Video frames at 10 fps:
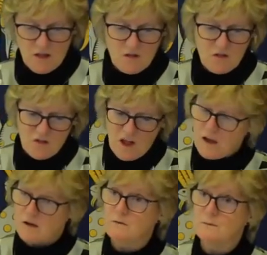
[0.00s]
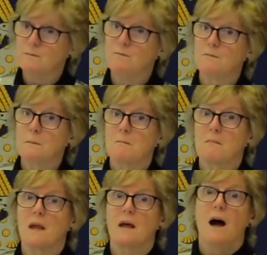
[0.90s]
So
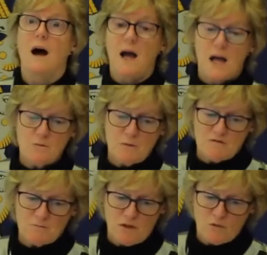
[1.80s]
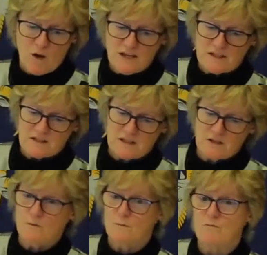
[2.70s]
I hope I've persuaded
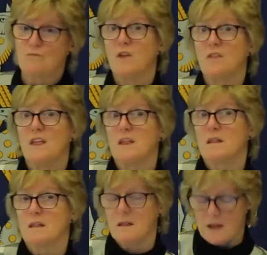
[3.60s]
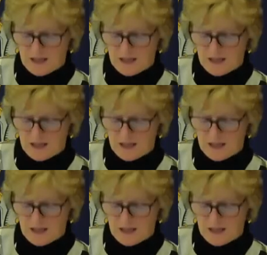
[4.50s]
you that this